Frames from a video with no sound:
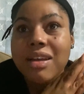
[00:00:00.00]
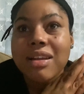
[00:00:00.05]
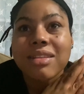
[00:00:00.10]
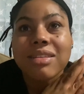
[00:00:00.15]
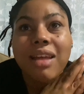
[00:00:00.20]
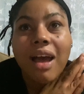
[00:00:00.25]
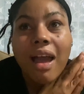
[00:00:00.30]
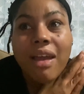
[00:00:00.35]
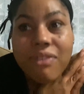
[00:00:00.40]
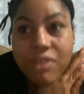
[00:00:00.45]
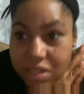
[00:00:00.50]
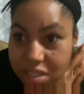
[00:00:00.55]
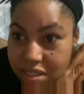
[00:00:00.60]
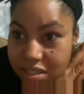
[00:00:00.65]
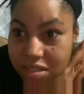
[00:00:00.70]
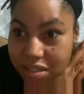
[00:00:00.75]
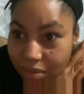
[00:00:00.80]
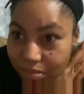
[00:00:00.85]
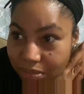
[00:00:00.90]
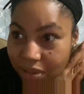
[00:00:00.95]
Dive into
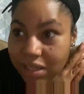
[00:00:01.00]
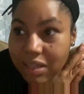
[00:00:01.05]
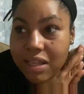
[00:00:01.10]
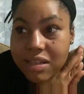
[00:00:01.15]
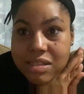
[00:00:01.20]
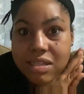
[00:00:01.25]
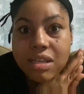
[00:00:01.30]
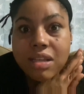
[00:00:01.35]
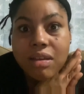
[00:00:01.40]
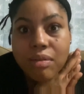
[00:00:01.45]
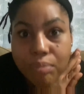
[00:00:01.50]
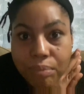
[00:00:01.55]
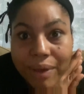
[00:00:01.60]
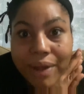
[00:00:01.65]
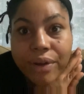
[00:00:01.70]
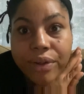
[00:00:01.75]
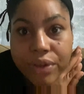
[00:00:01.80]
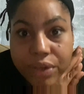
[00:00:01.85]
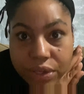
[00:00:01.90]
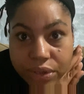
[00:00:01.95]
something that's gonna
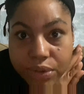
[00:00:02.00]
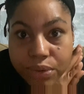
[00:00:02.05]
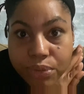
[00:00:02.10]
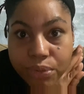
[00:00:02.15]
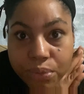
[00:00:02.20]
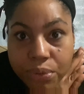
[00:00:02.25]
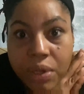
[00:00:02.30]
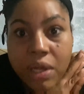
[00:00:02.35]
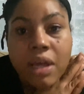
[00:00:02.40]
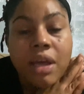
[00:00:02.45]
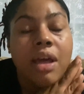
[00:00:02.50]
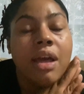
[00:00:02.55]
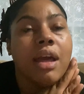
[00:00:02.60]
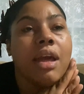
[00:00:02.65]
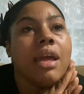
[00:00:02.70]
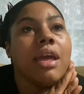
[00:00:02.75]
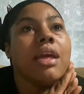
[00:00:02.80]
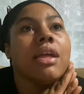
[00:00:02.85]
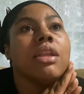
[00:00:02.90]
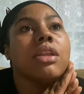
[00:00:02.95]
better you
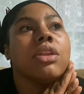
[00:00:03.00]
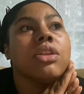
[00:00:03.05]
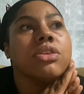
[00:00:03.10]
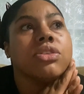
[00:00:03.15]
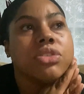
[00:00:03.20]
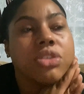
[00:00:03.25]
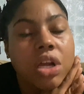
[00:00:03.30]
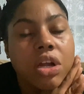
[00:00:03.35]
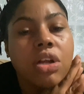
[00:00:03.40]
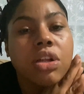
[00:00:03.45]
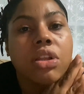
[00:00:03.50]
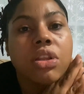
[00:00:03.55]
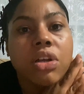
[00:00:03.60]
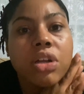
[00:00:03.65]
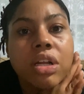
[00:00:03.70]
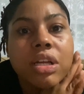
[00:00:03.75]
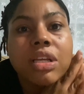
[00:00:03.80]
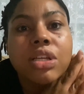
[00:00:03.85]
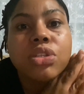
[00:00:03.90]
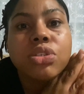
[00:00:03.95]
and start
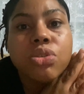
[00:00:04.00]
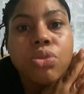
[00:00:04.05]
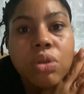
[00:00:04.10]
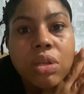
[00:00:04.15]
learning to